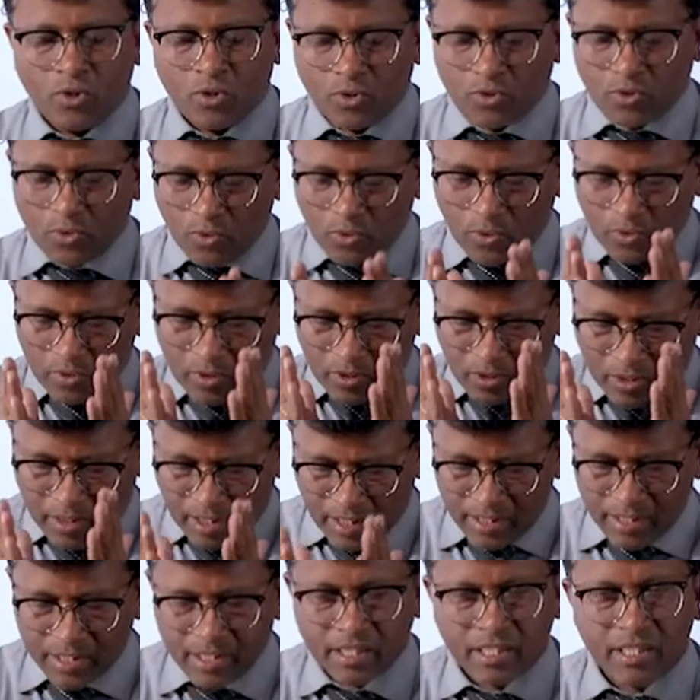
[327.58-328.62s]
So
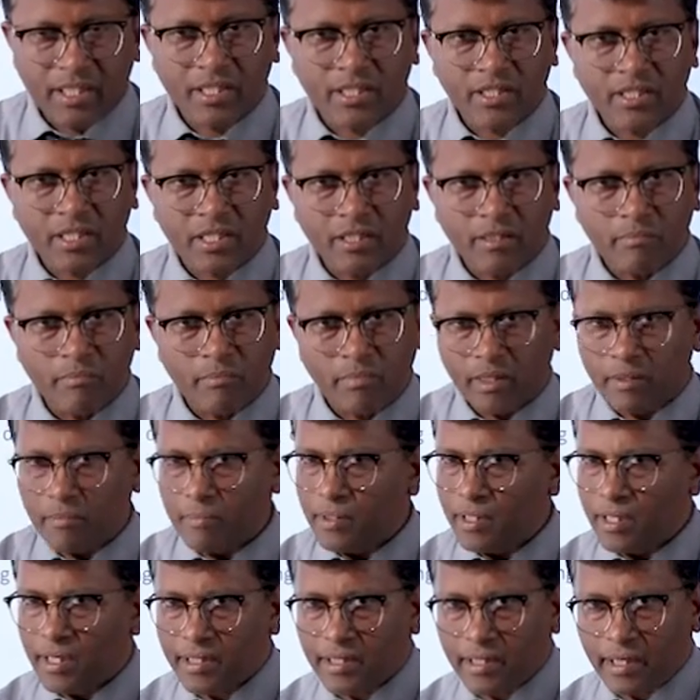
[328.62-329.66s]
consideration may
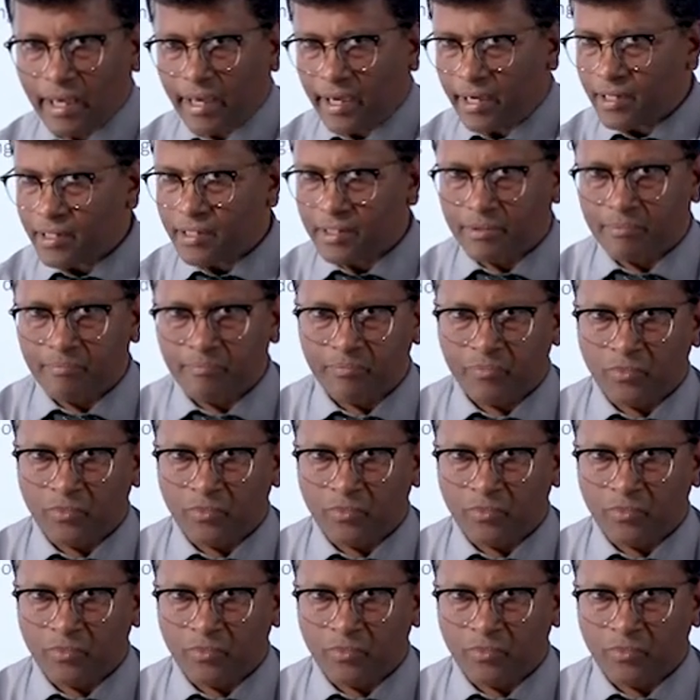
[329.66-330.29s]
be an act,